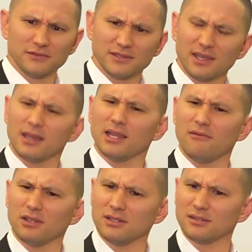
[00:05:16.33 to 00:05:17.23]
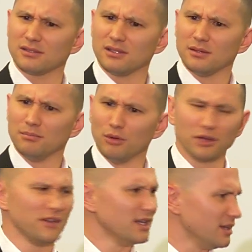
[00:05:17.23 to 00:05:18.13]
Second level is
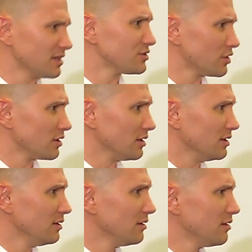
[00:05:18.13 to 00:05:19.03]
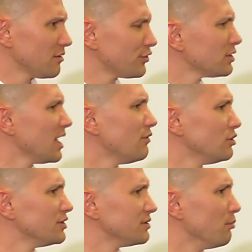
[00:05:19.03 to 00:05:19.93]
motivated externally. Third
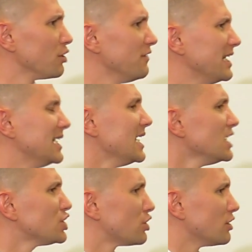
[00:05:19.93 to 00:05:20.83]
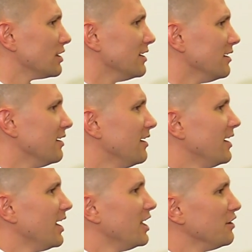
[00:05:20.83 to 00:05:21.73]
level is motivated internally.
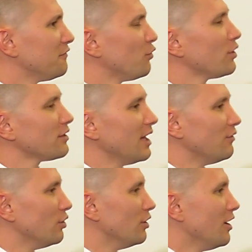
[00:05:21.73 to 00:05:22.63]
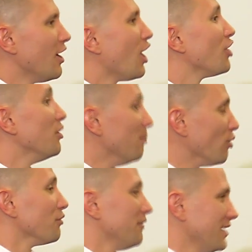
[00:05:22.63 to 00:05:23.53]
And the fourth level are the
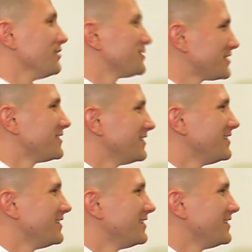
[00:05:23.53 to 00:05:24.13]
motivators.